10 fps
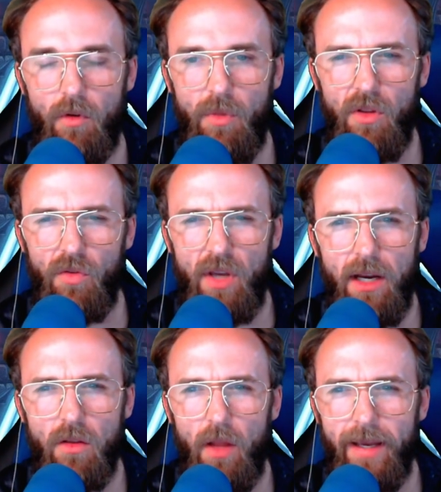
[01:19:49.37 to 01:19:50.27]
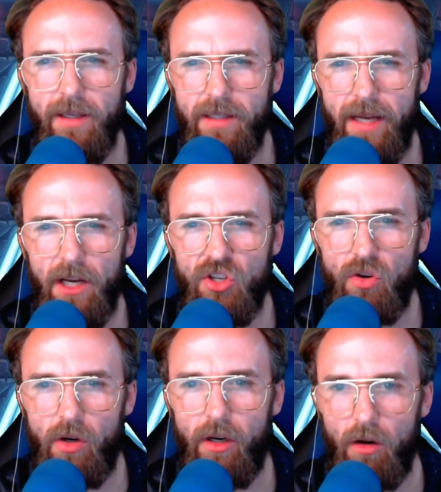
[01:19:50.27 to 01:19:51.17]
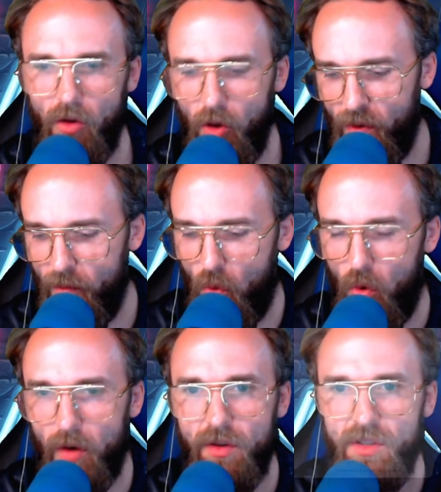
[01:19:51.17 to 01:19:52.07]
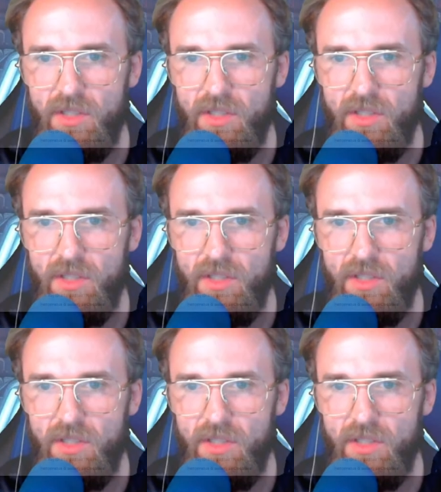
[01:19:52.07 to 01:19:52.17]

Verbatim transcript: Been kind of liking Dex Screener a little bit more than